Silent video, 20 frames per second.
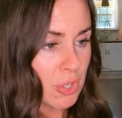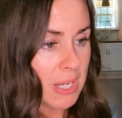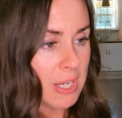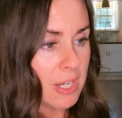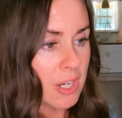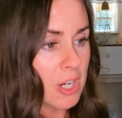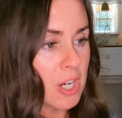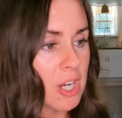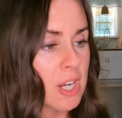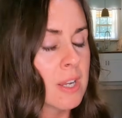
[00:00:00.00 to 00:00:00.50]

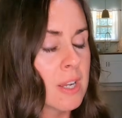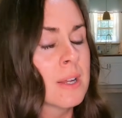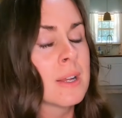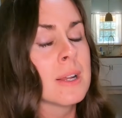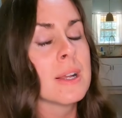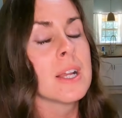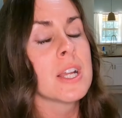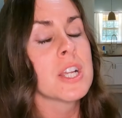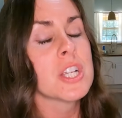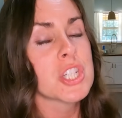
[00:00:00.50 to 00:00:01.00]
grader,
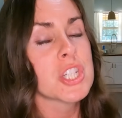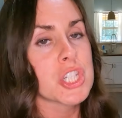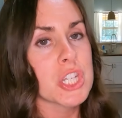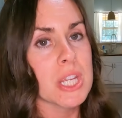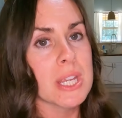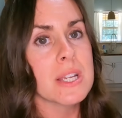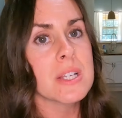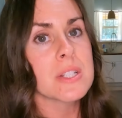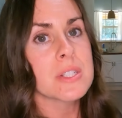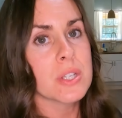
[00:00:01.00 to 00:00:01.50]

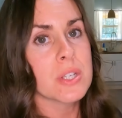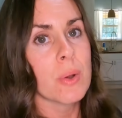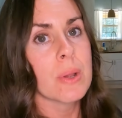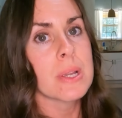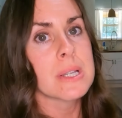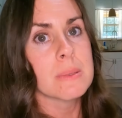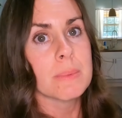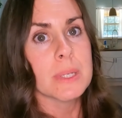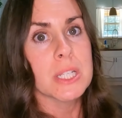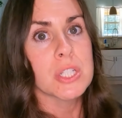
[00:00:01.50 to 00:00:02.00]
she is
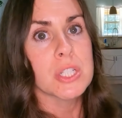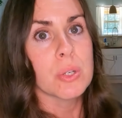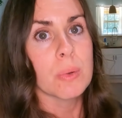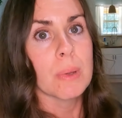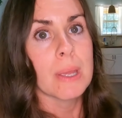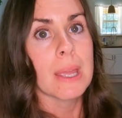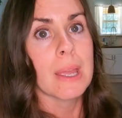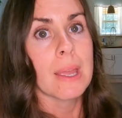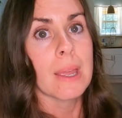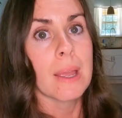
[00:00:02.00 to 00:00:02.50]
going to be
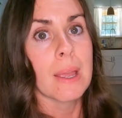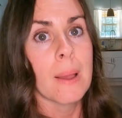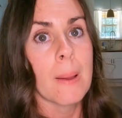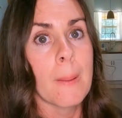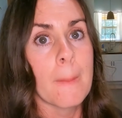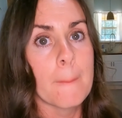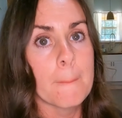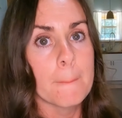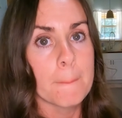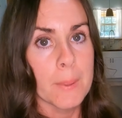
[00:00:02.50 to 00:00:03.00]

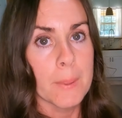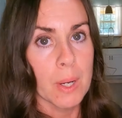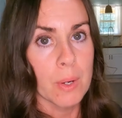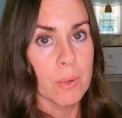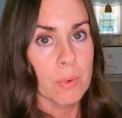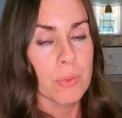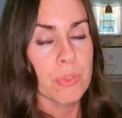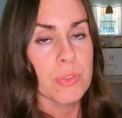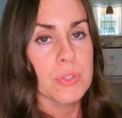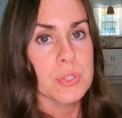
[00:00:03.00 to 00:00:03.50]
doing
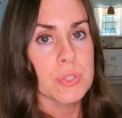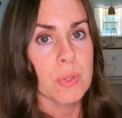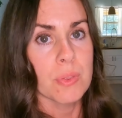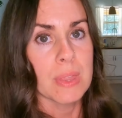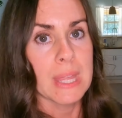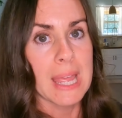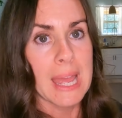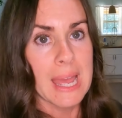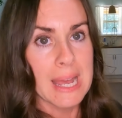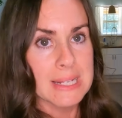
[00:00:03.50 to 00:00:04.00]
both, so
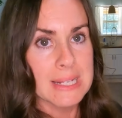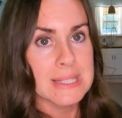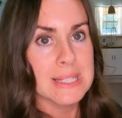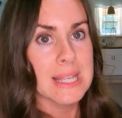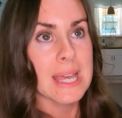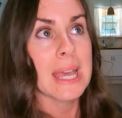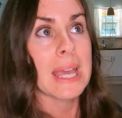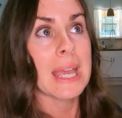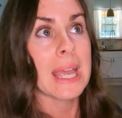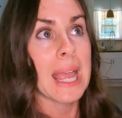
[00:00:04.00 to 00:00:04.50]
the
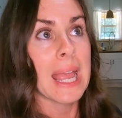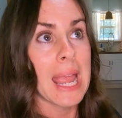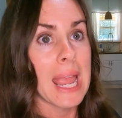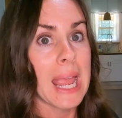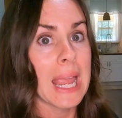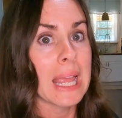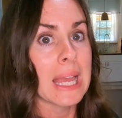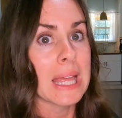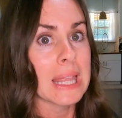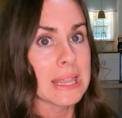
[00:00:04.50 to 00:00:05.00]
essay
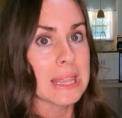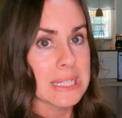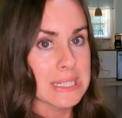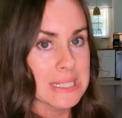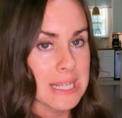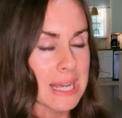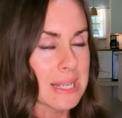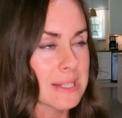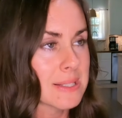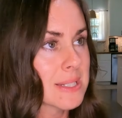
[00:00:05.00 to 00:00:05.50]
and the
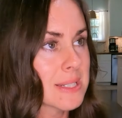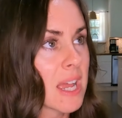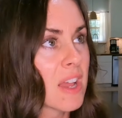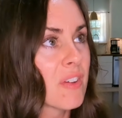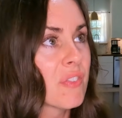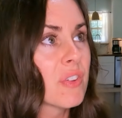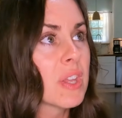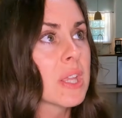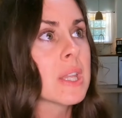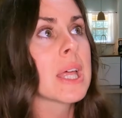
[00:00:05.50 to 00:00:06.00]
test.
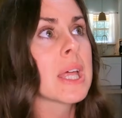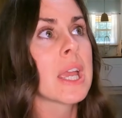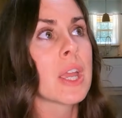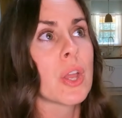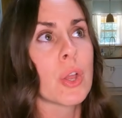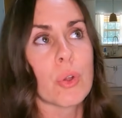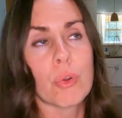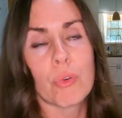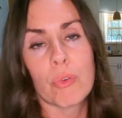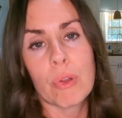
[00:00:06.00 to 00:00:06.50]
I feel
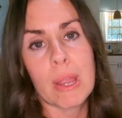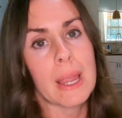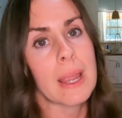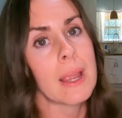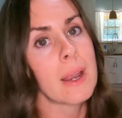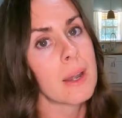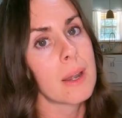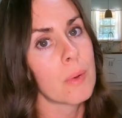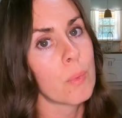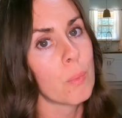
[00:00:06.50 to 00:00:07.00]
like
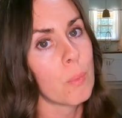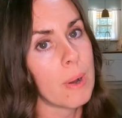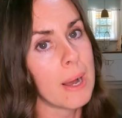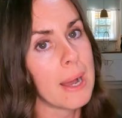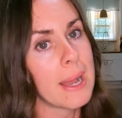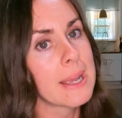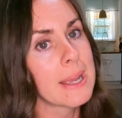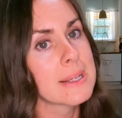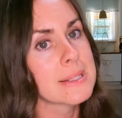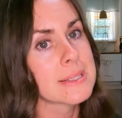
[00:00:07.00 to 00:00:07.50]

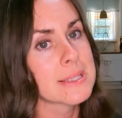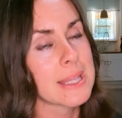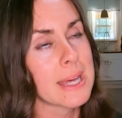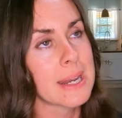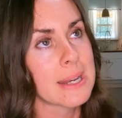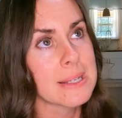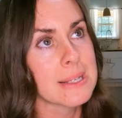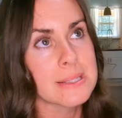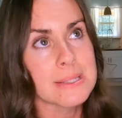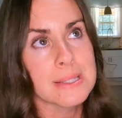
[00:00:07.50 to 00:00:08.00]
grade-wise,
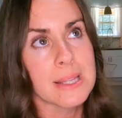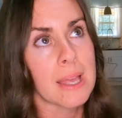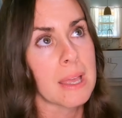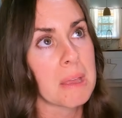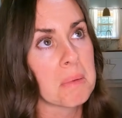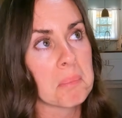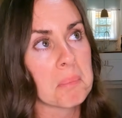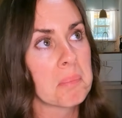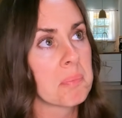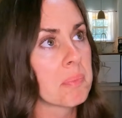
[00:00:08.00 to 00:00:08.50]
that is
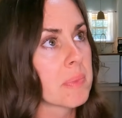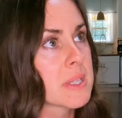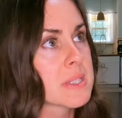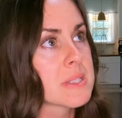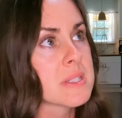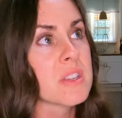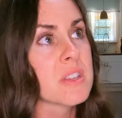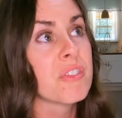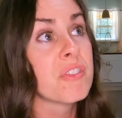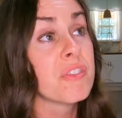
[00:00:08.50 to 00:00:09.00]

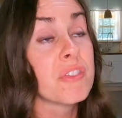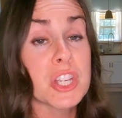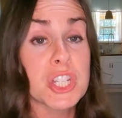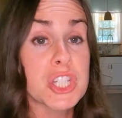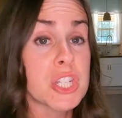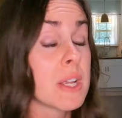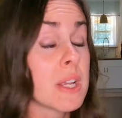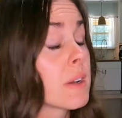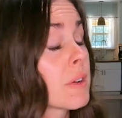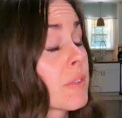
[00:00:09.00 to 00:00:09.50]

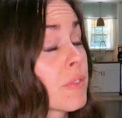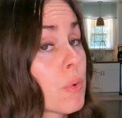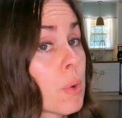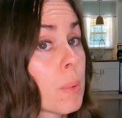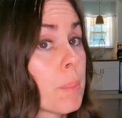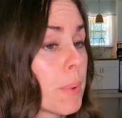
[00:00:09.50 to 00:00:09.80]
sufficient for